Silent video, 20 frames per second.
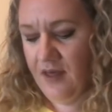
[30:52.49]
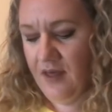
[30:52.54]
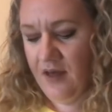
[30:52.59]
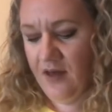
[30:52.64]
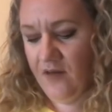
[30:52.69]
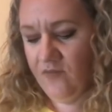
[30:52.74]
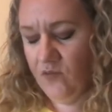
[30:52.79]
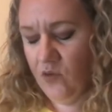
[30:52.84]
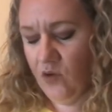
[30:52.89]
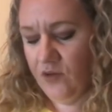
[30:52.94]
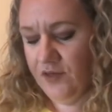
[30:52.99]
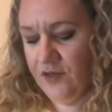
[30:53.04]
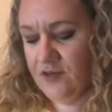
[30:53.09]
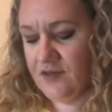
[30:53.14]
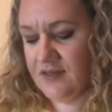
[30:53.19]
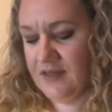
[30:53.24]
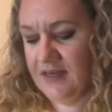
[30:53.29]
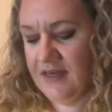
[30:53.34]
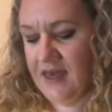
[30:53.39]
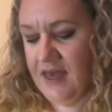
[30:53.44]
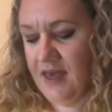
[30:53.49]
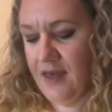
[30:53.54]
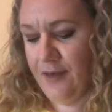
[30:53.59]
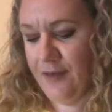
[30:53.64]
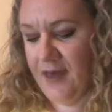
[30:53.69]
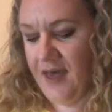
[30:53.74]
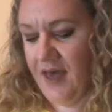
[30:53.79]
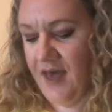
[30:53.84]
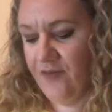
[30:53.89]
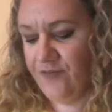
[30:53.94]
I've not used it yet.
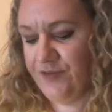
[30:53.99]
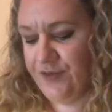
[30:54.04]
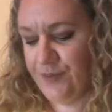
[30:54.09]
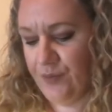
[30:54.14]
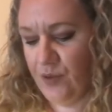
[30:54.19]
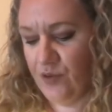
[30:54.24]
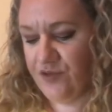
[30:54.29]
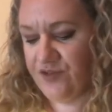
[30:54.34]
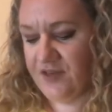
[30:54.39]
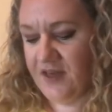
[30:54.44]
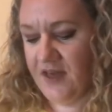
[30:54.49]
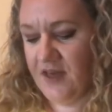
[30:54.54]
I have swatched it.